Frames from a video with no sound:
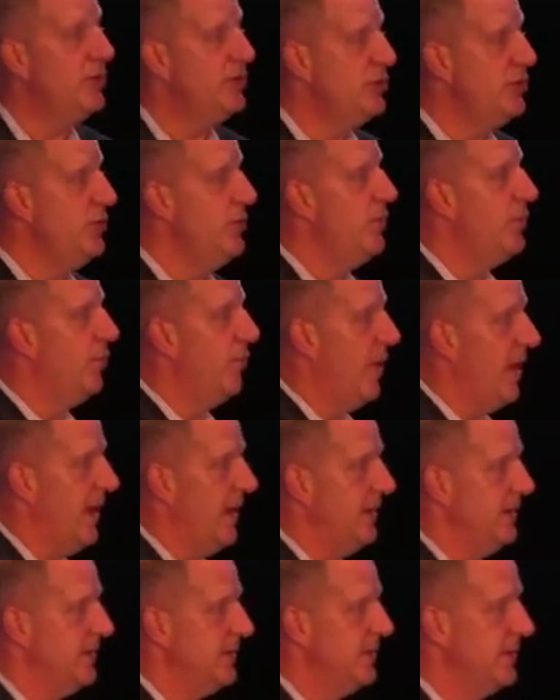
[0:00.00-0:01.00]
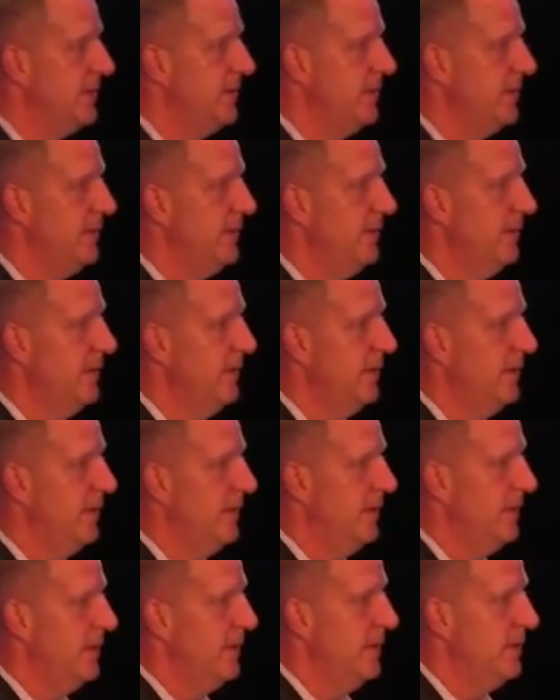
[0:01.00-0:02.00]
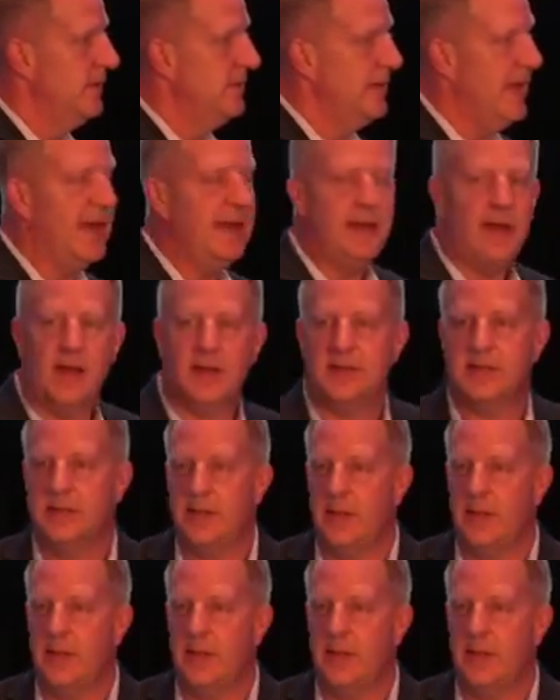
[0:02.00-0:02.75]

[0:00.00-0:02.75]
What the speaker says: what you praise. Is that not